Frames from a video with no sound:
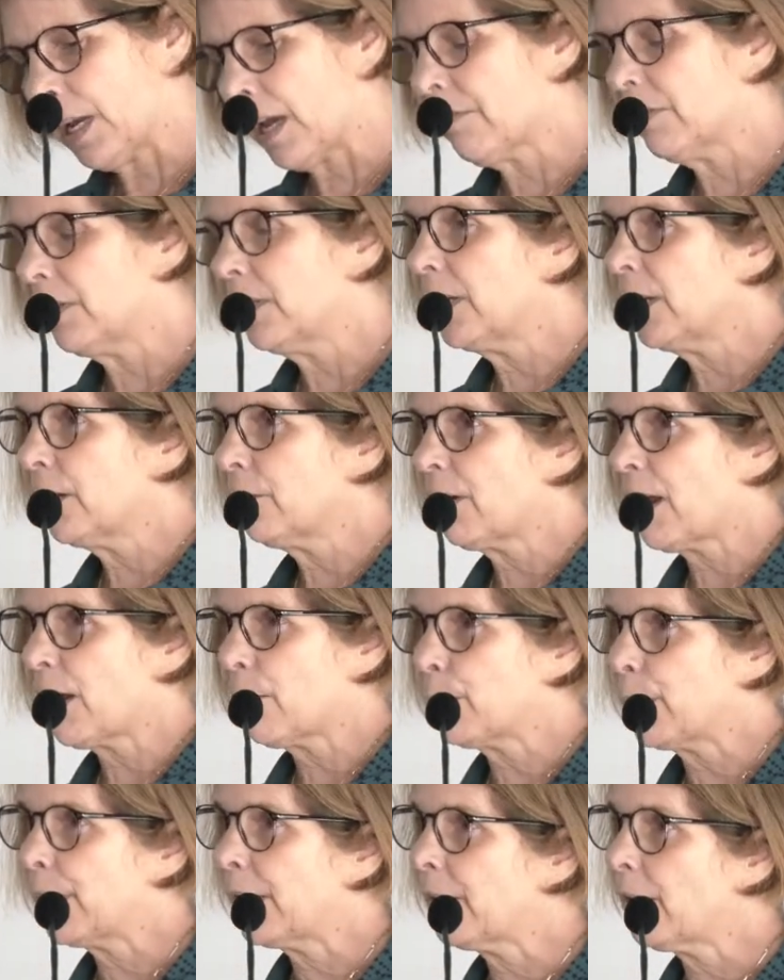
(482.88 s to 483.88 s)
have a
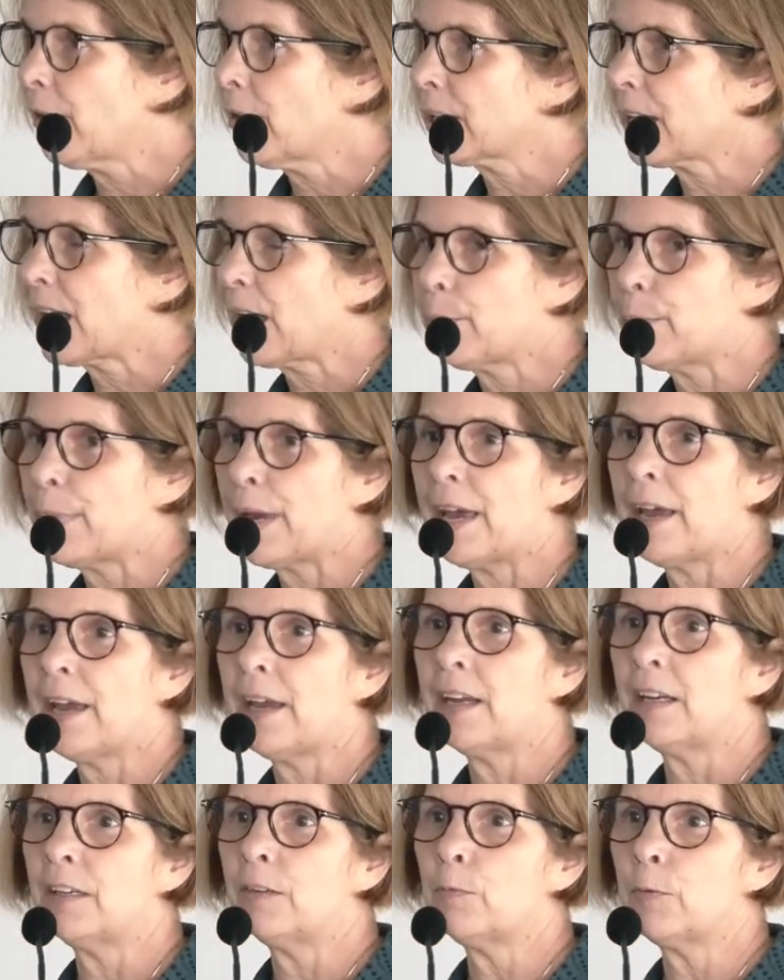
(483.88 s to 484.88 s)
year-round PR
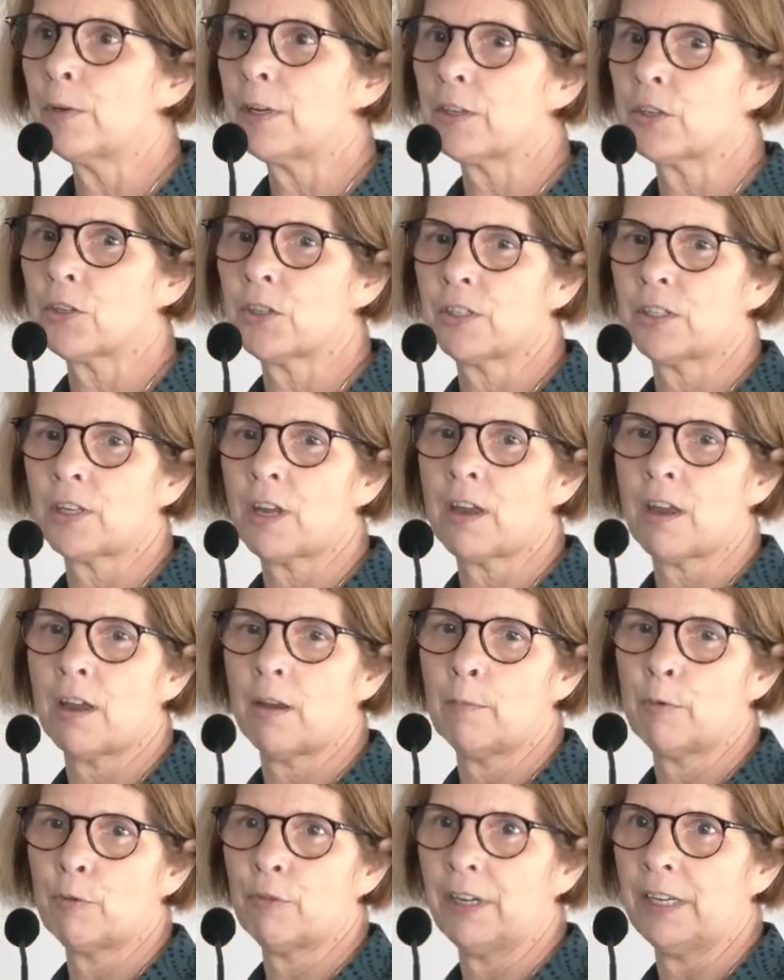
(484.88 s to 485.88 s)
campaign, which
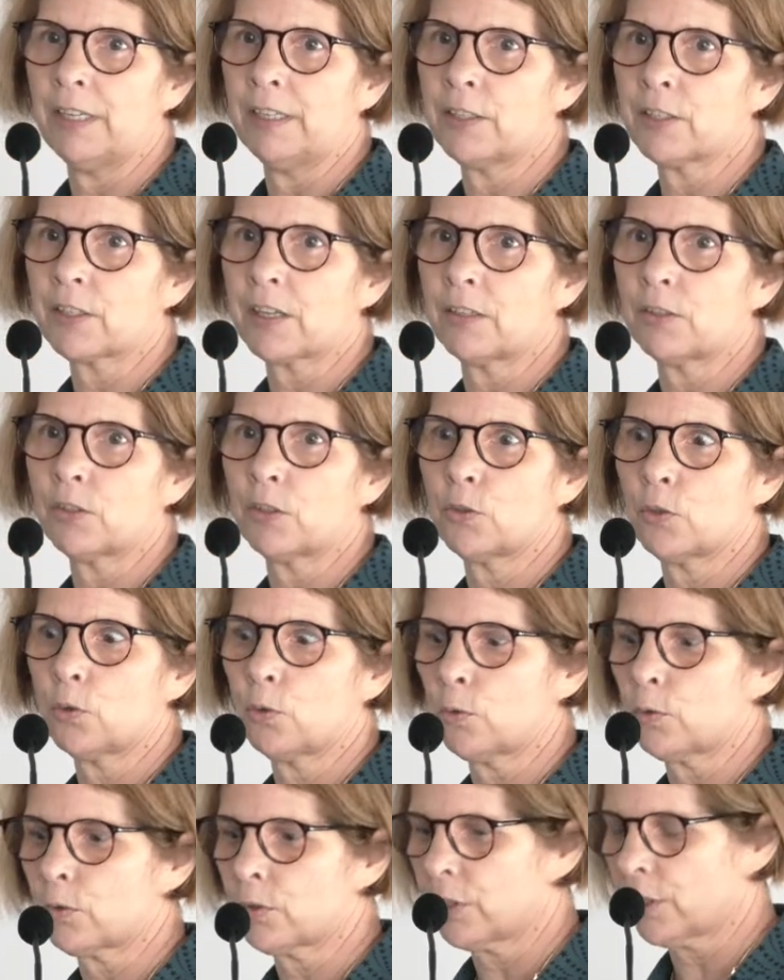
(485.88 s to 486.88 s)
Maureen is going to
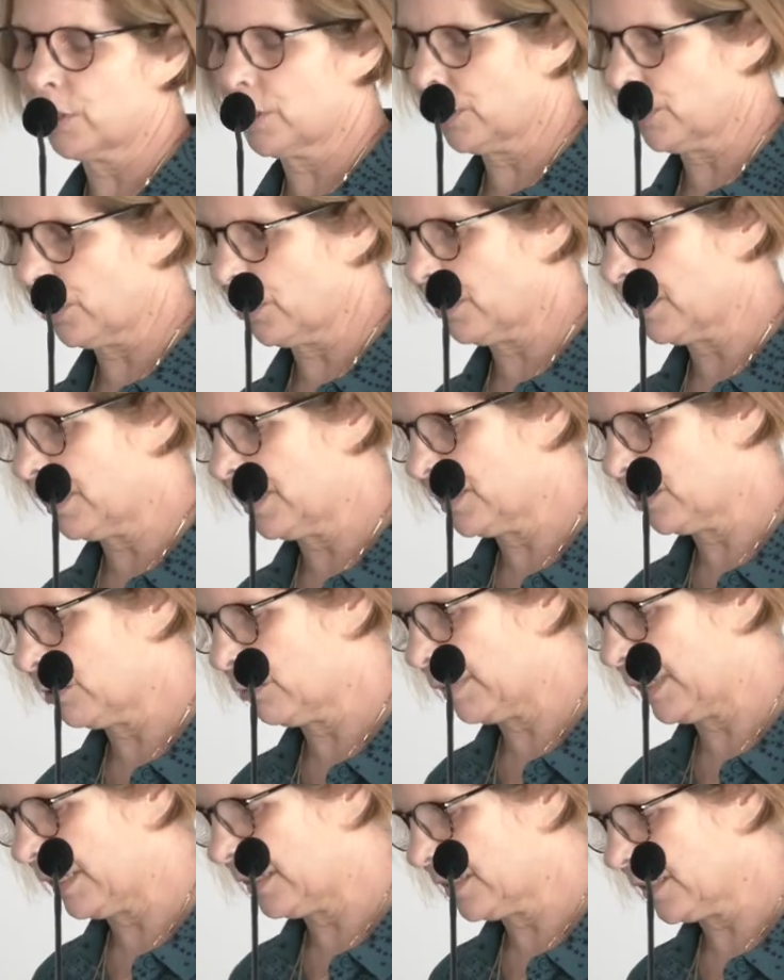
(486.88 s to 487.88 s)
talk to you a little
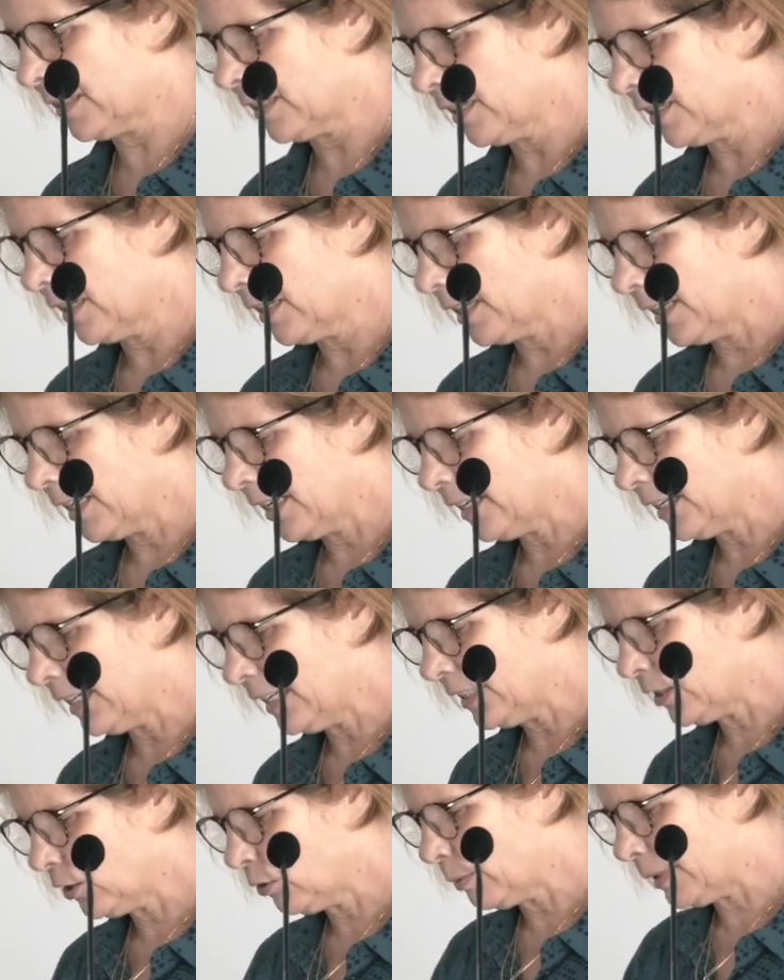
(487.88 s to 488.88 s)
bit in a
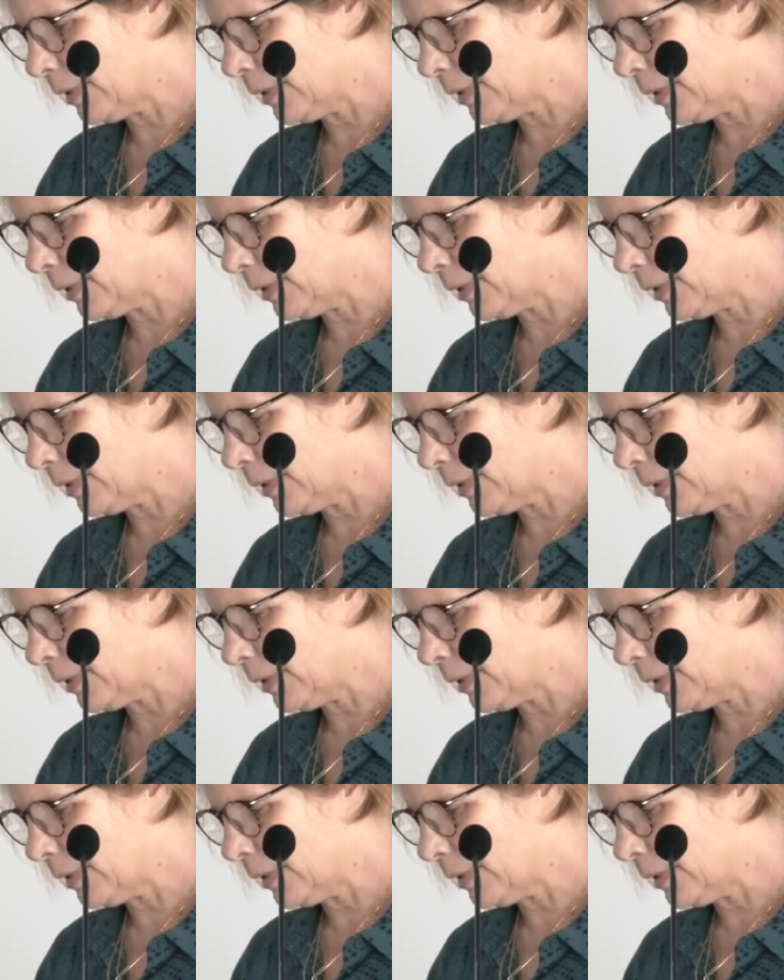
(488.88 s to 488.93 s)
little